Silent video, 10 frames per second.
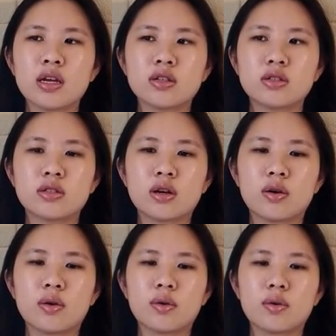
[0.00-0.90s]

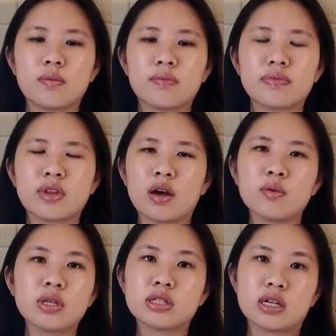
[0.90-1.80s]
So I
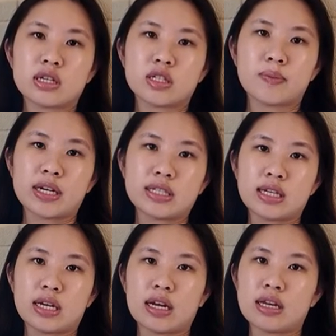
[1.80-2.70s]
wasn't
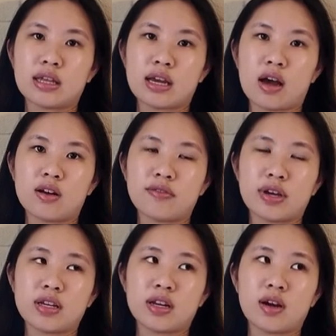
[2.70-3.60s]
expecting anything out of
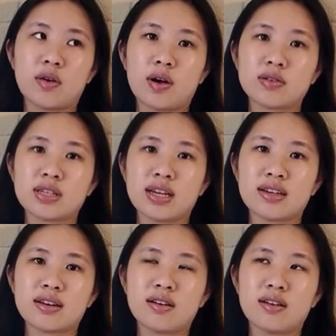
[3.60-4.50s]
it, you know. I was
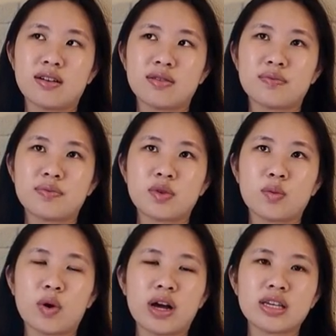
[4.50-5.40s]
like, oh,
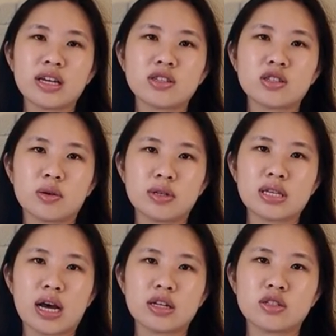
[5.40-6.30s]
why get so
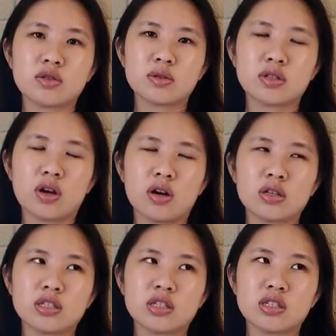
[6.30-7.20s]
attached to a
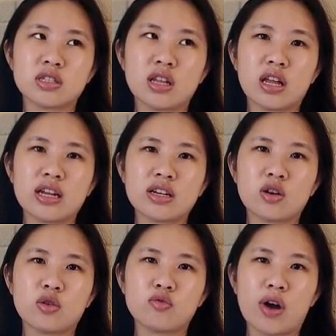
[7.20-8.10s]
dog just to let it
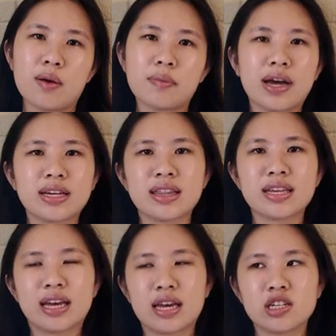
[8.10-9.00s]
go rot back in the
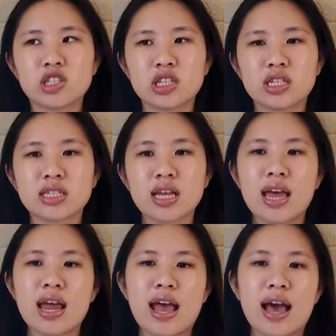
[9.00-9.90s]
cages
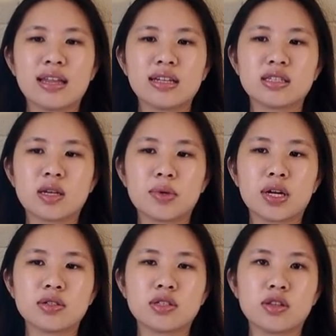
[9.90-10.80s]
and then someone
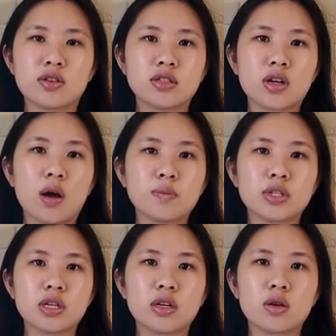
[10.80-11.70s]
else either
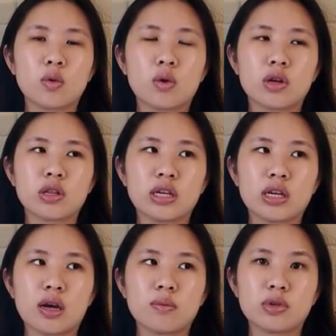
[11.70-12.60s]
adopt it or they
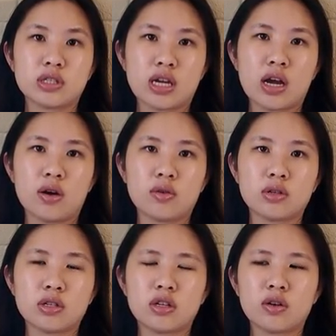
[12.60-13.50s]
get put
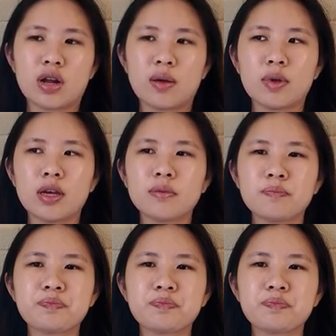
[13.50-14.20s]
down? You know what I mean?